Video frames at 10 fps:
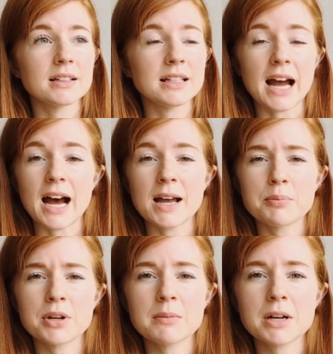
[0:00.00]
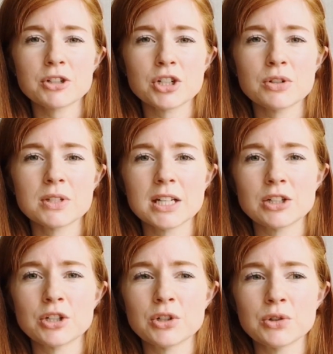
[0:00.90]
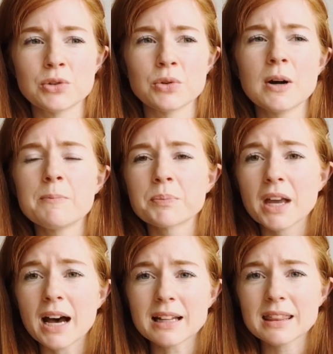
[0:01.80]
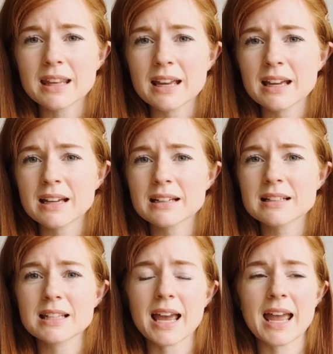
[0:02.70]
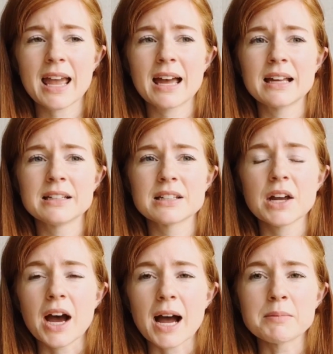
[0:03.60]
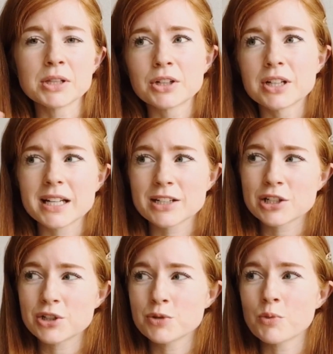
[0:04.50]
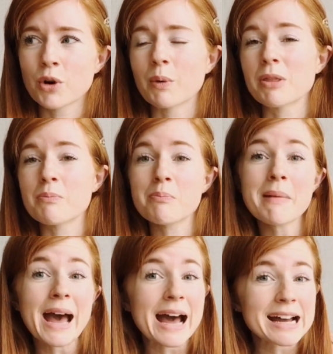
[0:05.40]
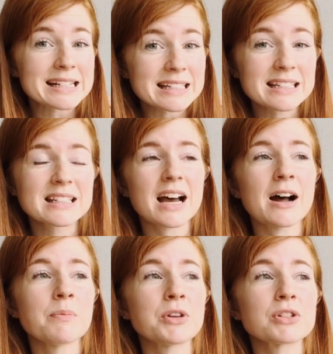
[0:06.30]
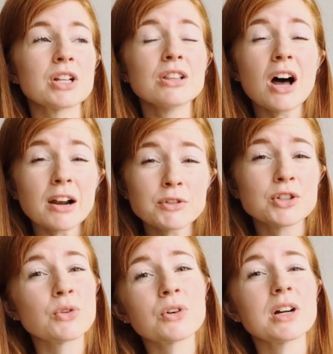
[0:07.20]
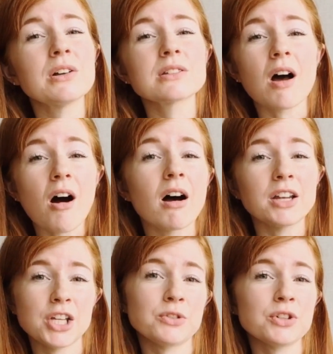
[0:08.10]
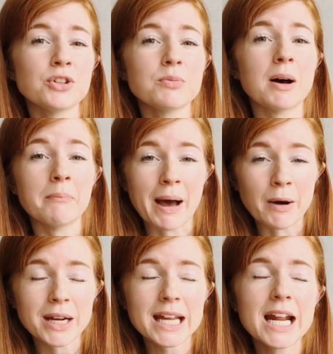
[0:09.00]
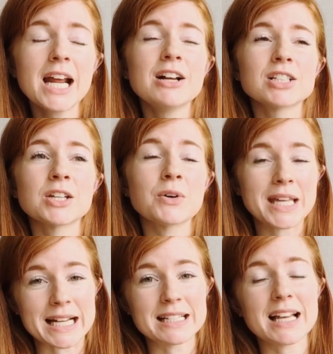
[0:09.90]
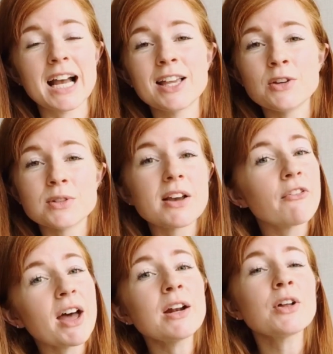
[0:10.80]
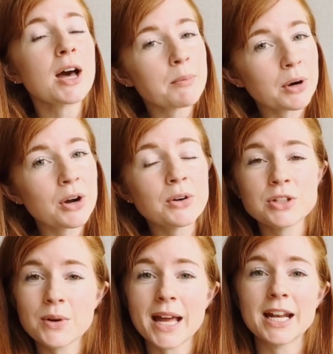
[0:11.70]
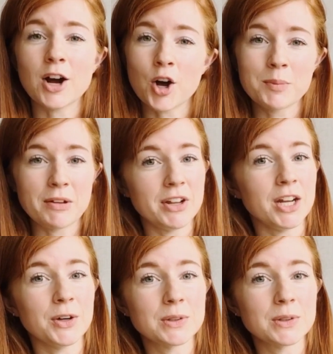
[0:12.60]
yeah, I pretty much use it to cut things, and I'm learning to do more with masks. There's a lot of tutorials on YouTube about it. So yes, I use Final Cut Pro to edit all my videos.